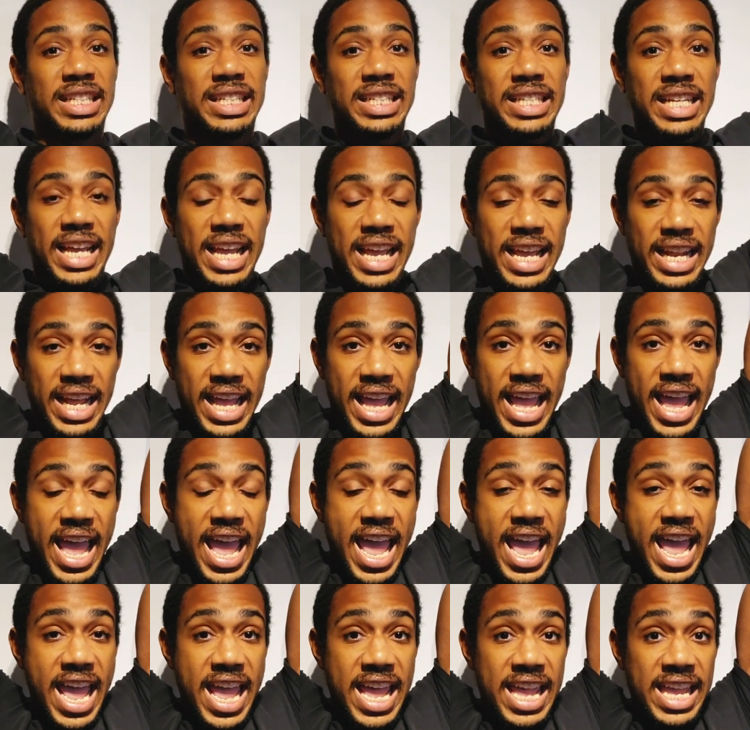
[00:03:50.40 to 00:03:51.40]
dead
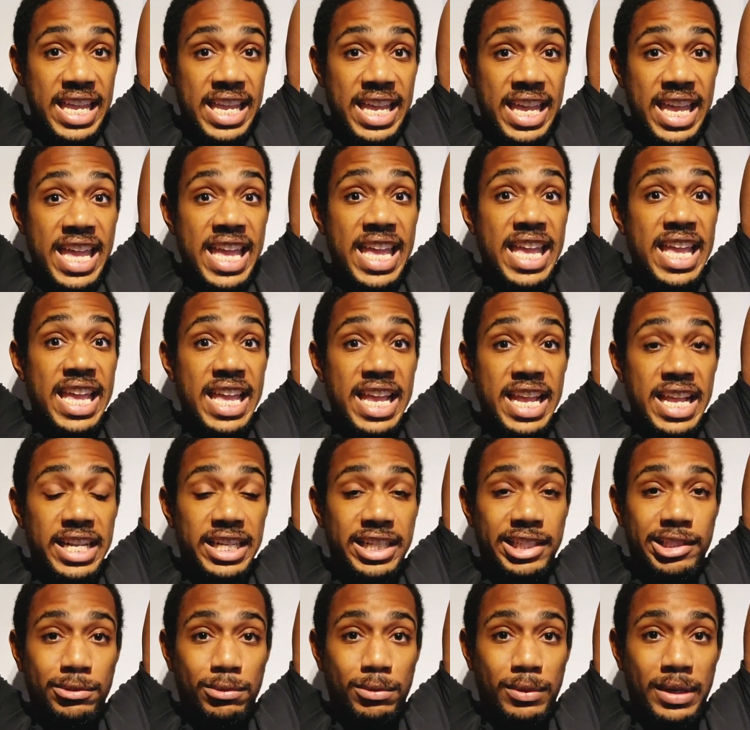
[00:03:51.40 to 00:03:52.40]
hang
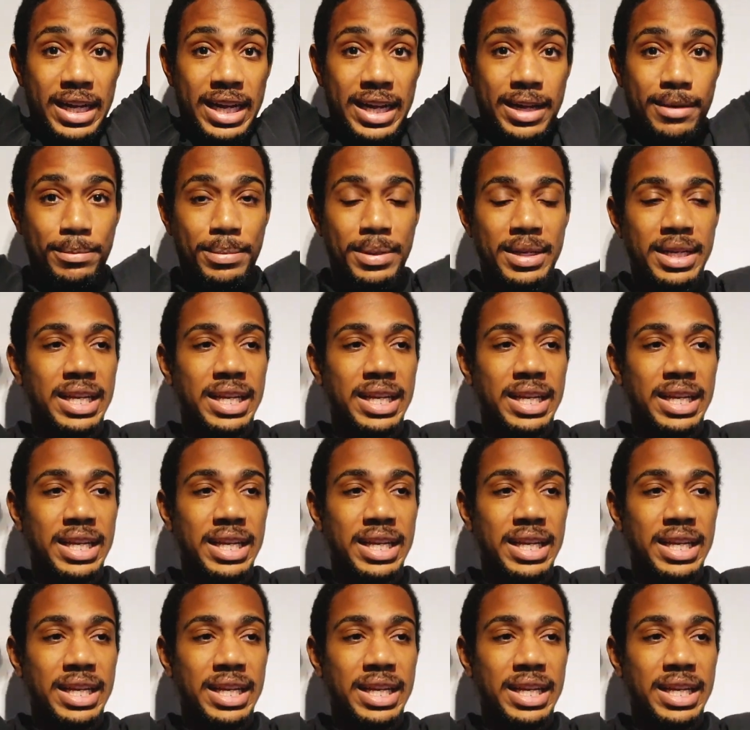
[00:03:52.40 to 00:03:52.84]
each rep.